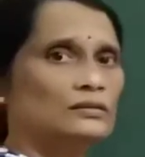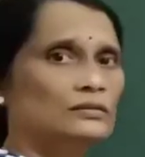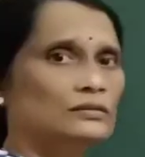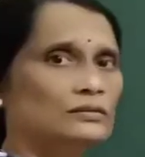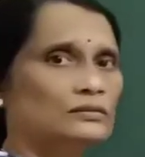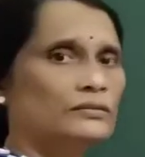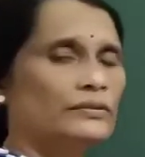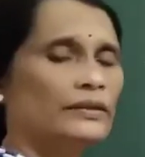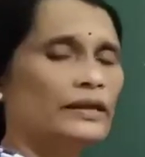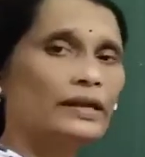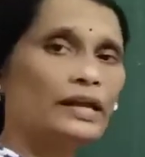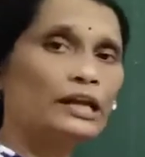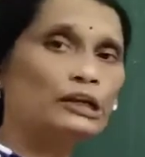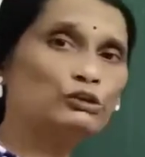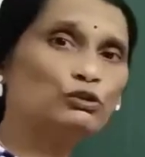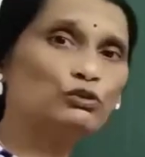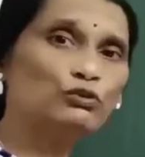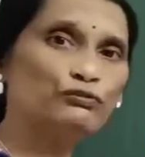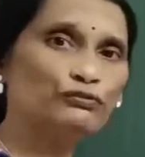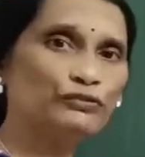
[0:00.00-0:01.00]
There are
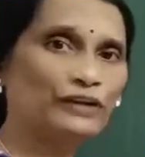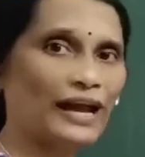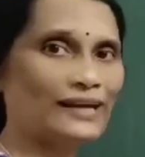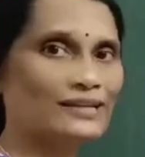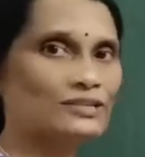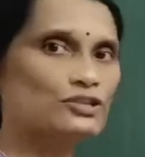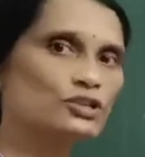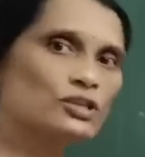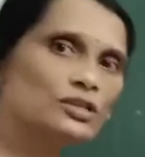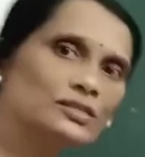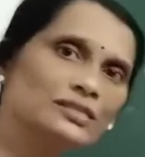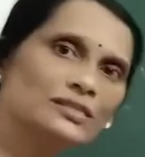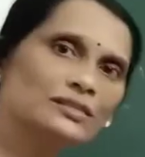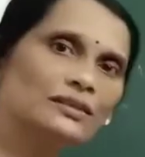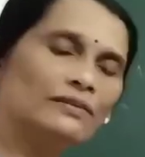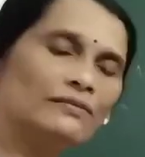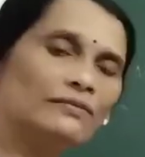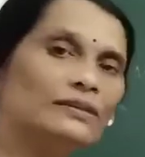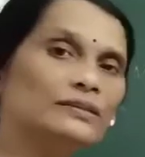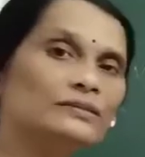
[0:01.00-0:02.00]
two fractions given.